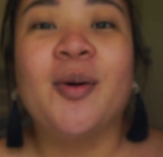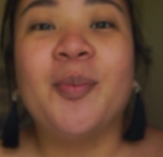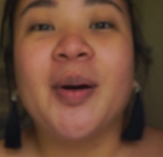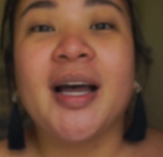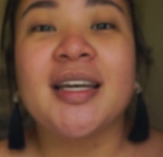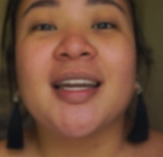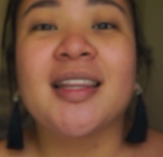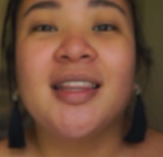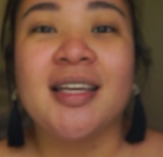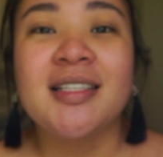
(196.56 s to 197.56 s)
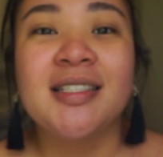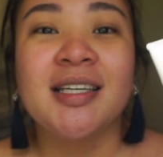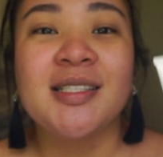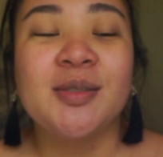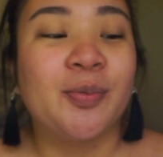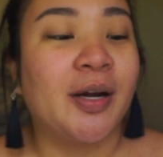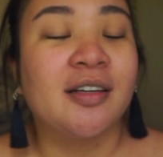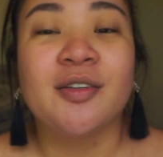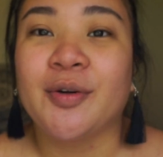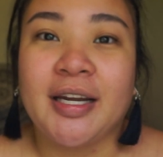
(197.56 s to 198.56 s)
but this has
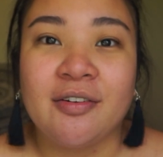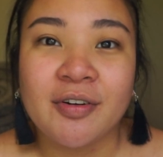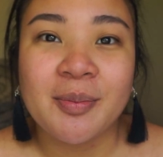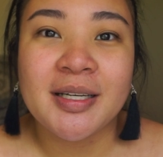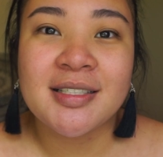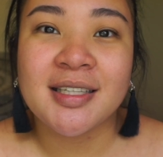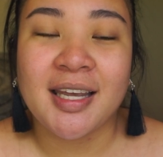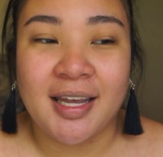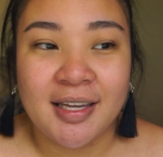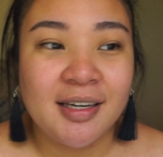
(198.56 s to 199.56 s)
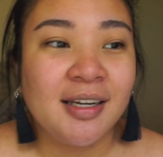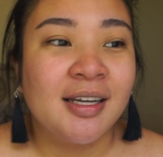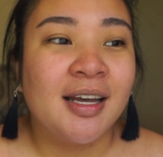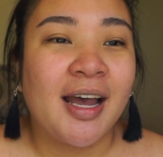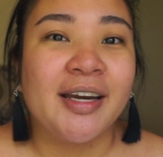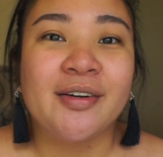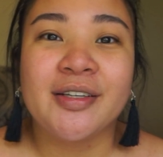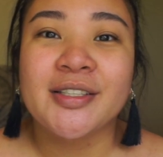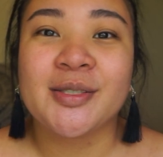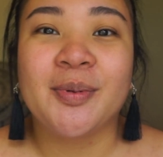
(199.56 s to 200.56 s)
worked great for my skin. I know
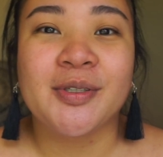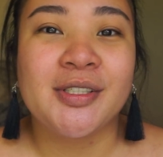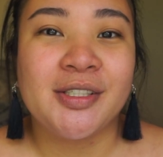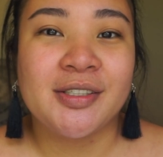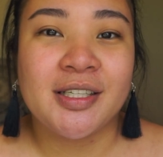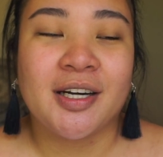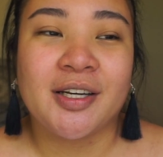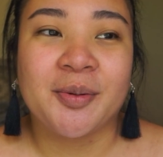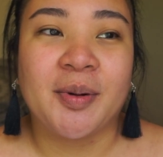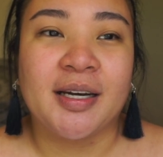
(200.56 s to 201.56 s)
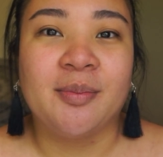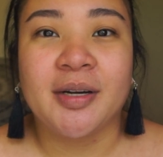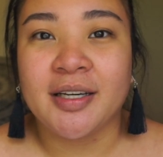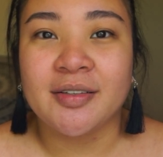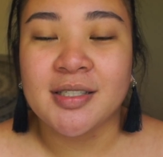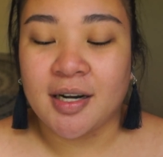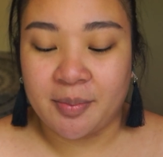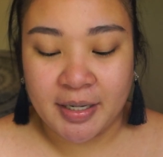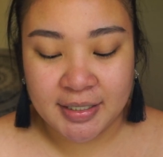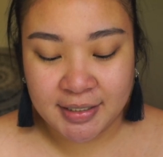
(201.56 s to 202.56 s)
you're supposed to use it on your body, but I use it
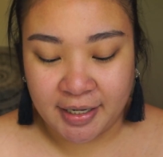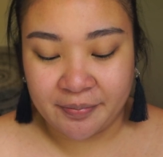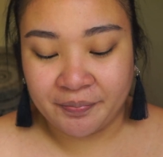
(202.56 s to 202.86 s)
on my skin.